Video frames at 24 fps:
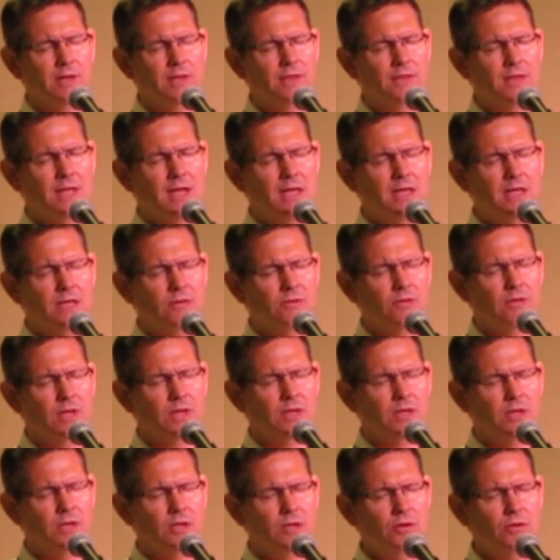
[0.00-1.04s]
thank you
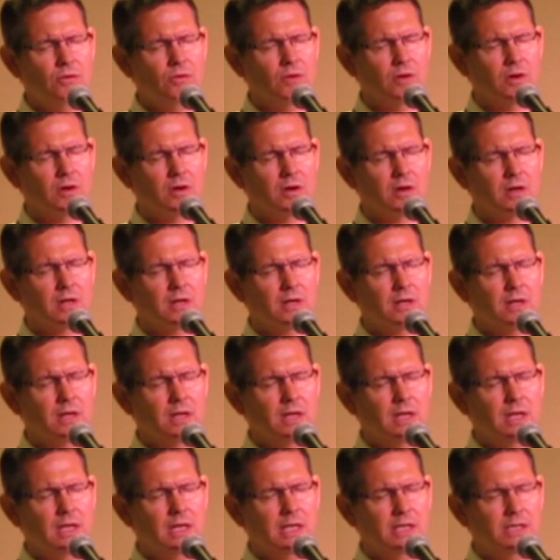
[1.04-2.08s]
that you are
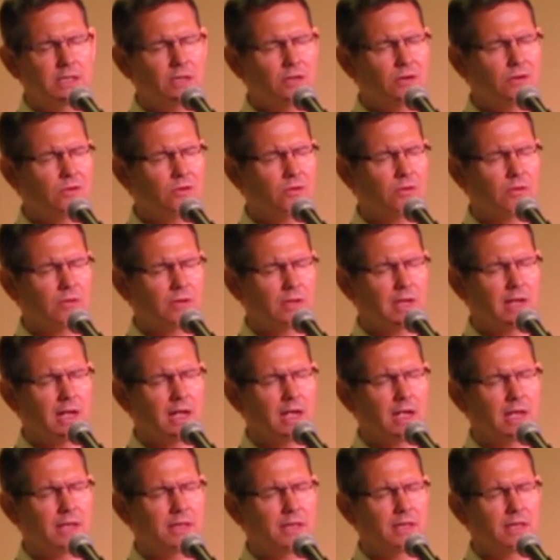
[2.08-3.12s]
eternal
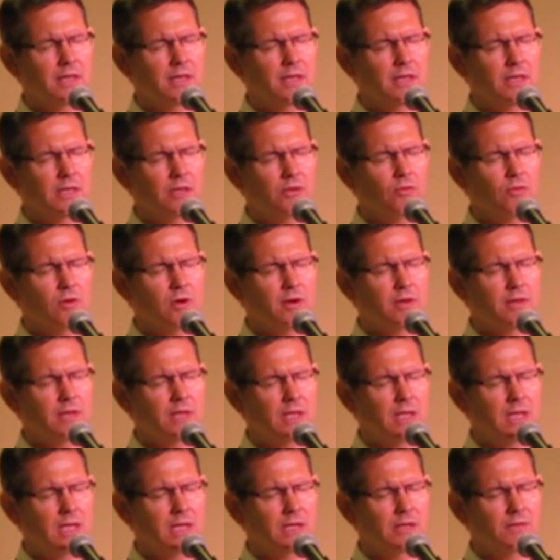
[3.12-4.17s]
God, that you are the
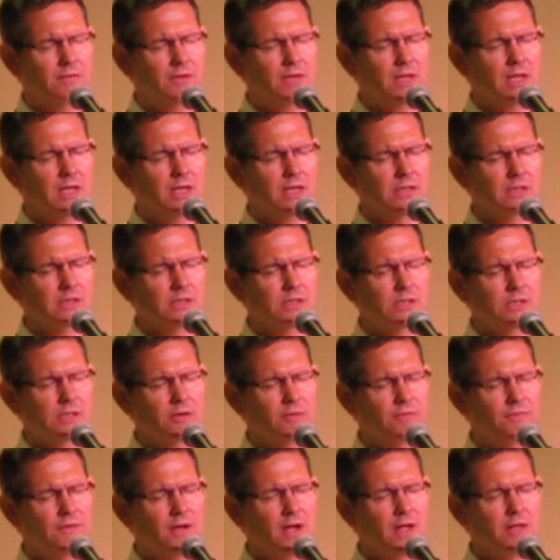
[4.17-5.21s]
King of Kings. And
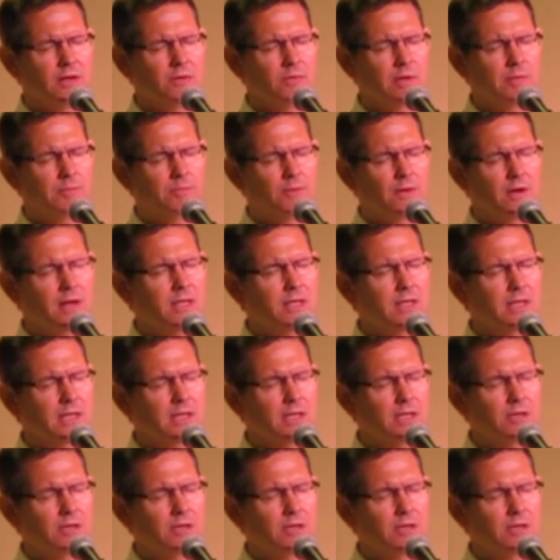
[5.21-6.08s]
so, Father, we pray that